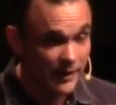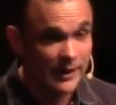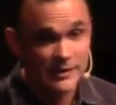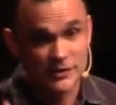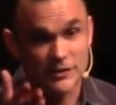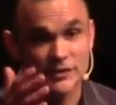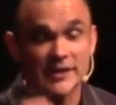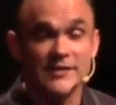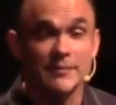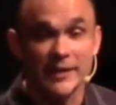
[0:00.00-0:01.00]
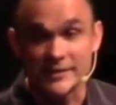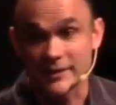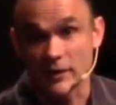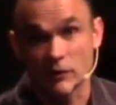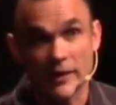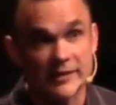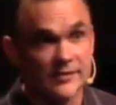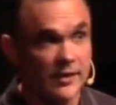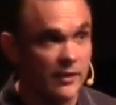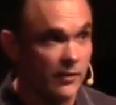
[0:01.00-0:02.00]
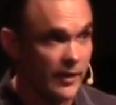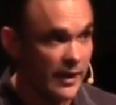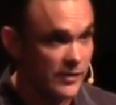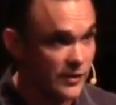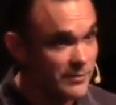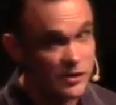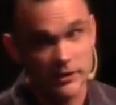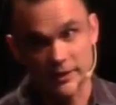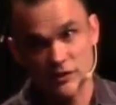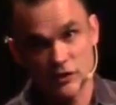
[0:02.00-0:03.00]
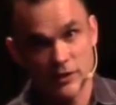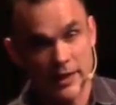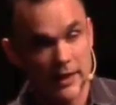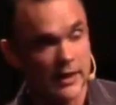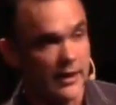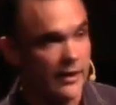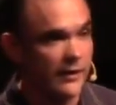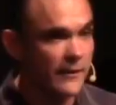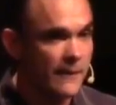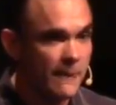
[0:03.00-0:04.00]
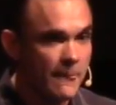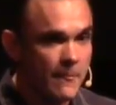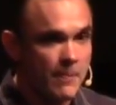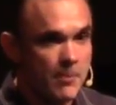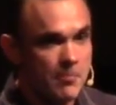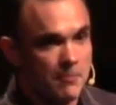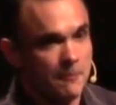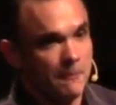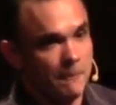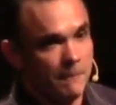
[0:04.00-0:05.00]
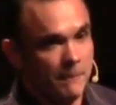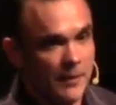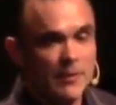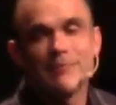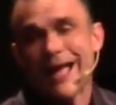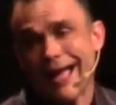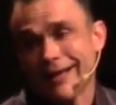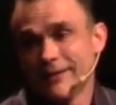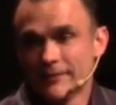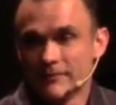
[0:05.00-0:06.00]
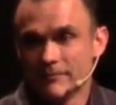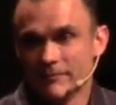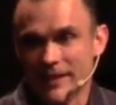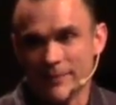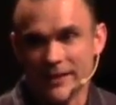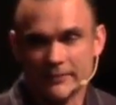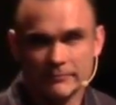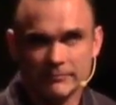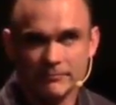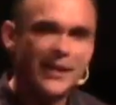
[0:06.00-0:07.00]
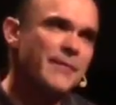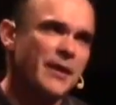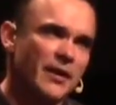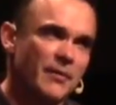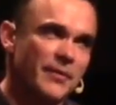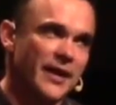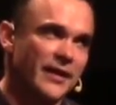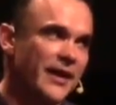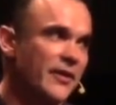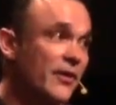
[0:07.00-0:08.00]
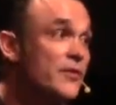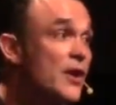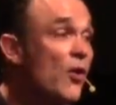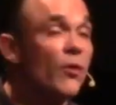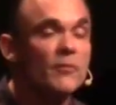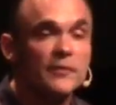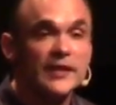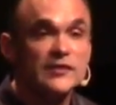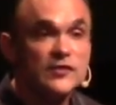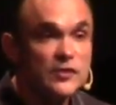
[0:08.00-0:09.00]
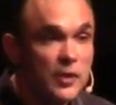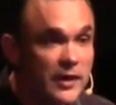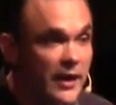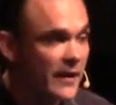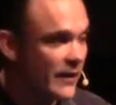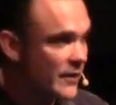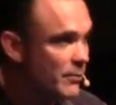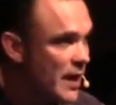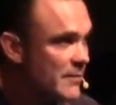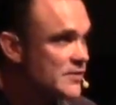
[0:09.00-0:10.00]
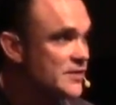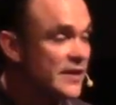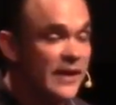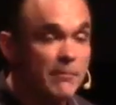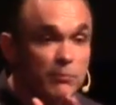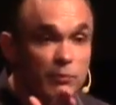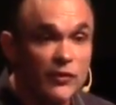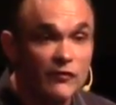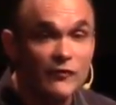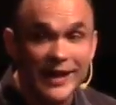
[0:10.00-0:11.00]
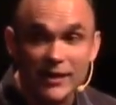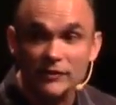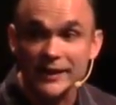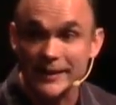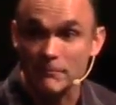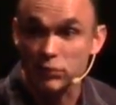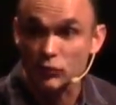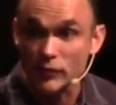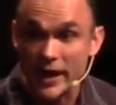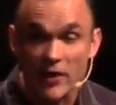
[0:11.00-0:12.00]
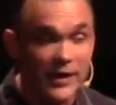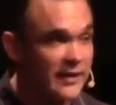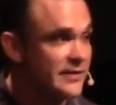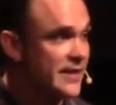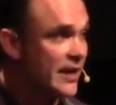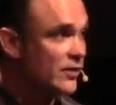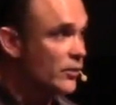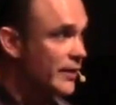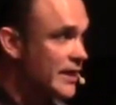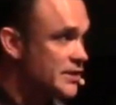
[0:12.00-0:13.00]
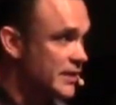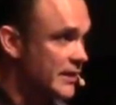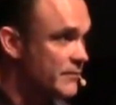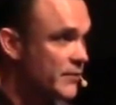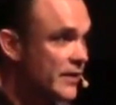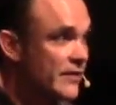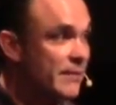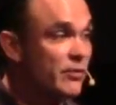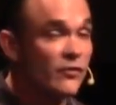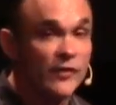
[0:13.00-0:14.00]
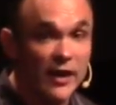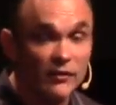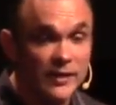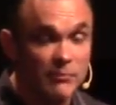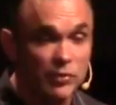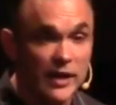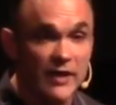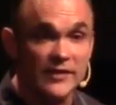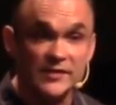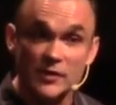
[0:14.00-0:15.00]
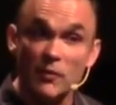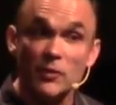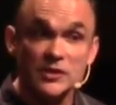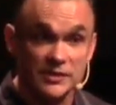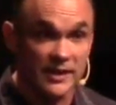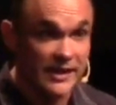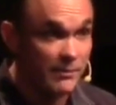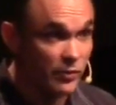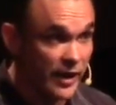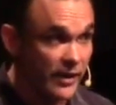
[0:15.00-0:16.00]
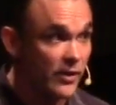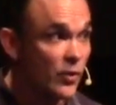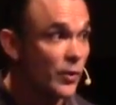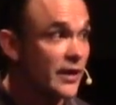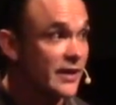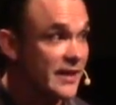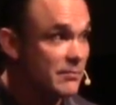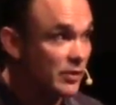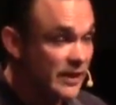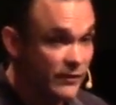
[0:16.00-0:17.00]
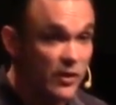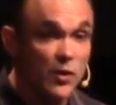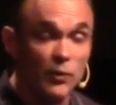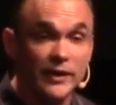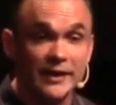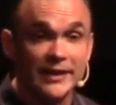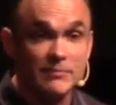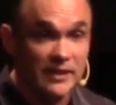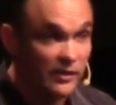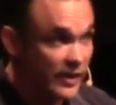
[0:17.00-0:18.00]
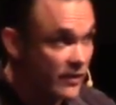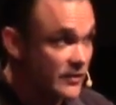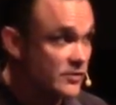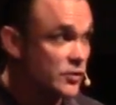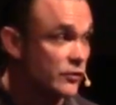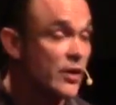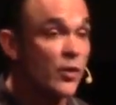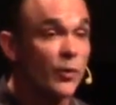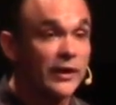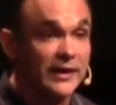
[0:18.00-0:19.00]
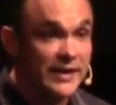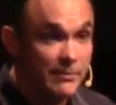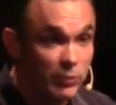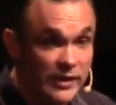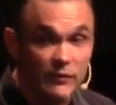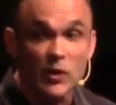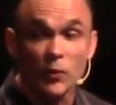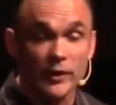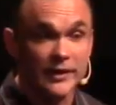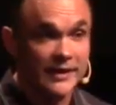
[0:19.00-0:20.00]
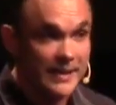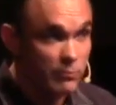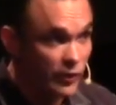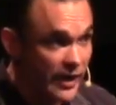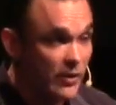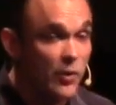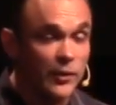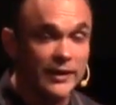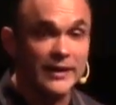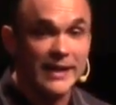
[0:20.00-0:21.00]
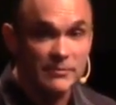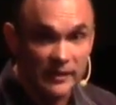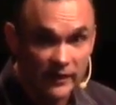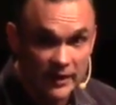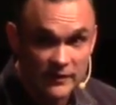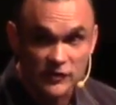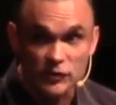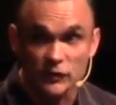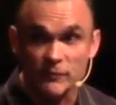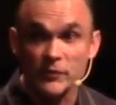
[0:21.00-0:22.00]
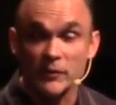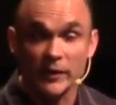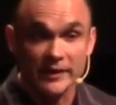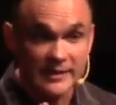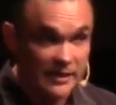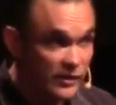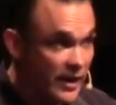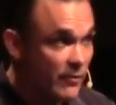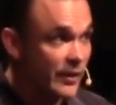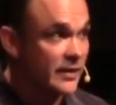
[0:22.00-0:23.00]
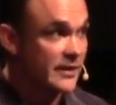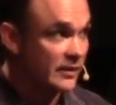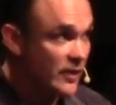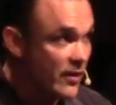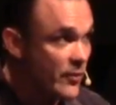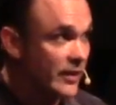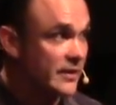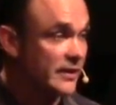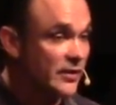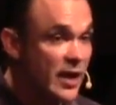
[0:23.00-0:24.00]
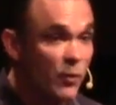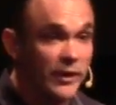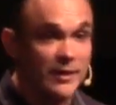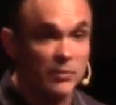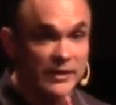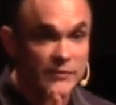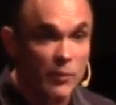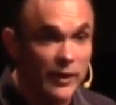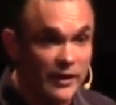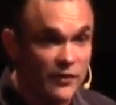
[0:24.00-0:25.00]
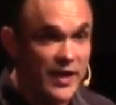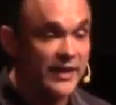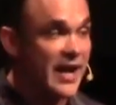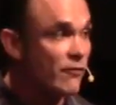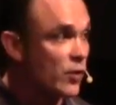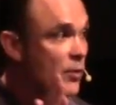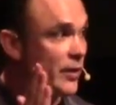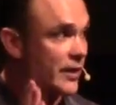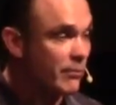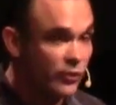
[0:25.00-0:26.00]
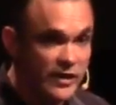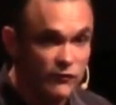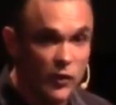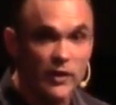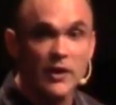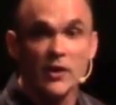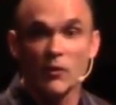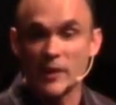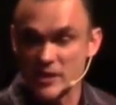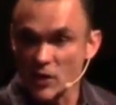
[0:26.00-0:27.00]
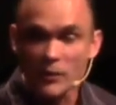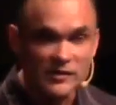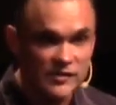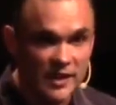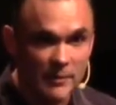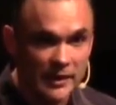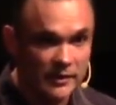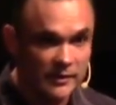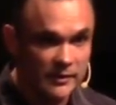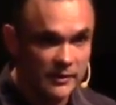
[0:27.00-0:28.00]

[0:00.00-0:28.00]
And I just heard JCPenney's got a great sale going on, so I'm just going to scoot on out of here. I'll be back, maybe. Maybe I'll come back. I don't know. No. They stood on the promises, and they prevailed in prayer and declaration. They prevailed in prayer, and they said, we're just going to keep praying. We're going to keep believing. We're going to keep declaring this truth. We're going to keep believing. We're going to keep praying. We're going to keep declaring this truth. We're going to declare it. We're going to declare it. We're going to declare it. We're going to believe it. We're going to thank God for it. We're going to pray for it. We know it's coming.